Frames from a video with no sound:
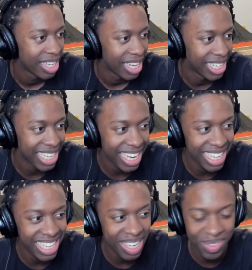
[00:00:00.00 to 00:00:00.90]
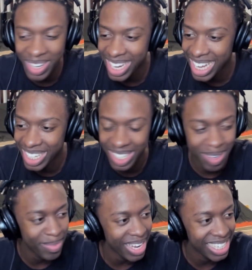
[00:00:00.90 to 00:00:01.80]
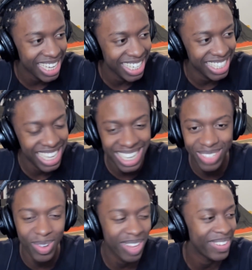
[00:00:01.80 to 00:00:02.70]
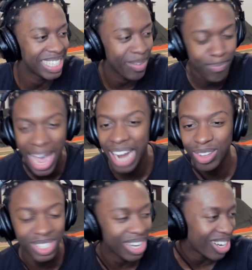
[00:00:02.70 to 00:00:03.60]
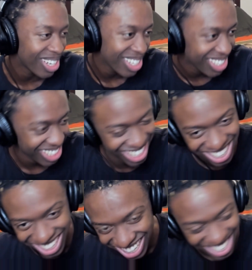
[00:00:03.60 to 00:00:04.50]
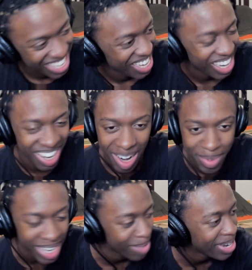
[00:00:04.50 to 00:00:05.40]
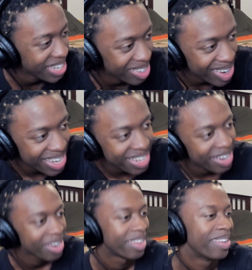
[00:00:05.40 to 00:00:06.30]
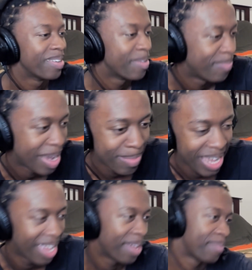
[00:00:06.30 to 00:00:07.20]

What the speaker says: Is that his when he got jumped, man? Is that his one of his battle scars? All right, am I dick riding? My bad.